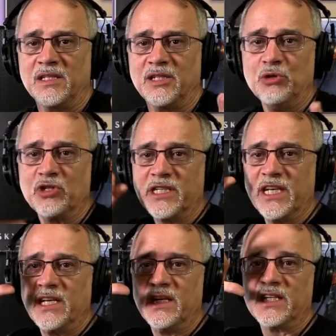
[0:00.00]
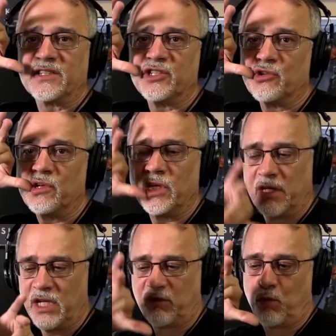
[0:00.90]
usually
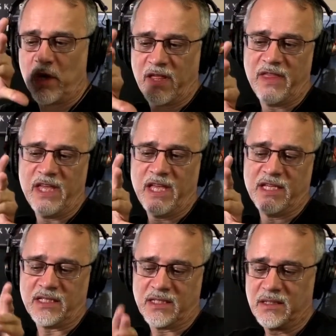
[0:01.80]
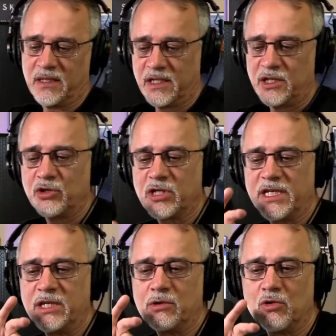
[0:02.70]
it's one of these.
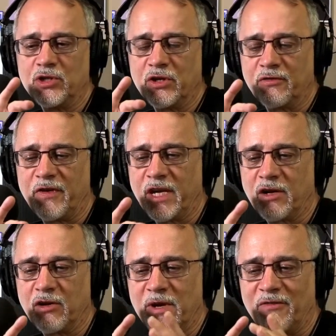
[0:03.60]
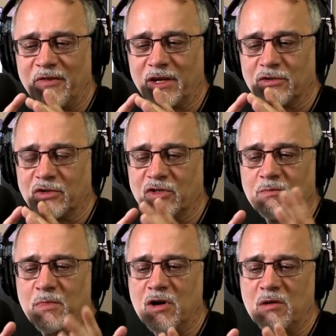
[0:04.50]
Usually you hold your finger, and my fingers are
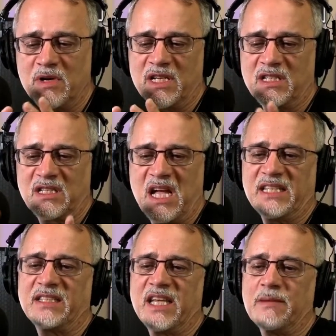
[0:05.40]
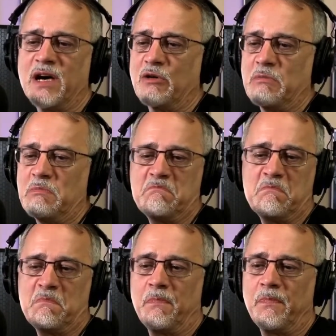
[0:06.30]
small, but I'd say
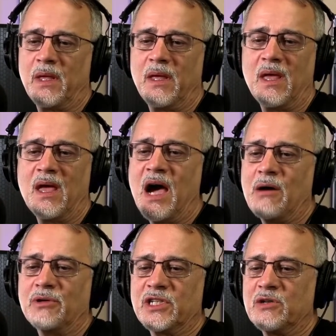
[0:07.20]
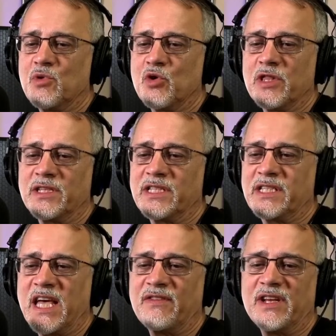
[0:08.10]
I wouldn't go more than
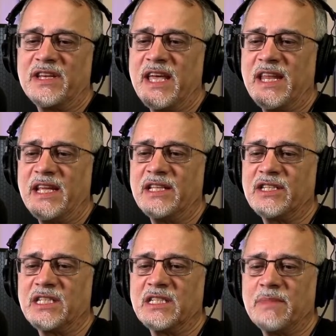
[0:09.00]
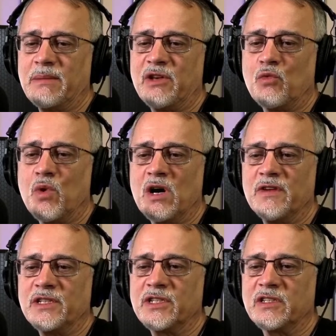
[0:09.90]
7, 10 inches, maybe 12
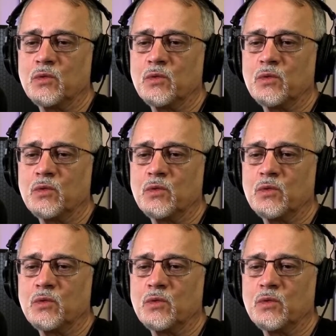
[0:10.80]
inches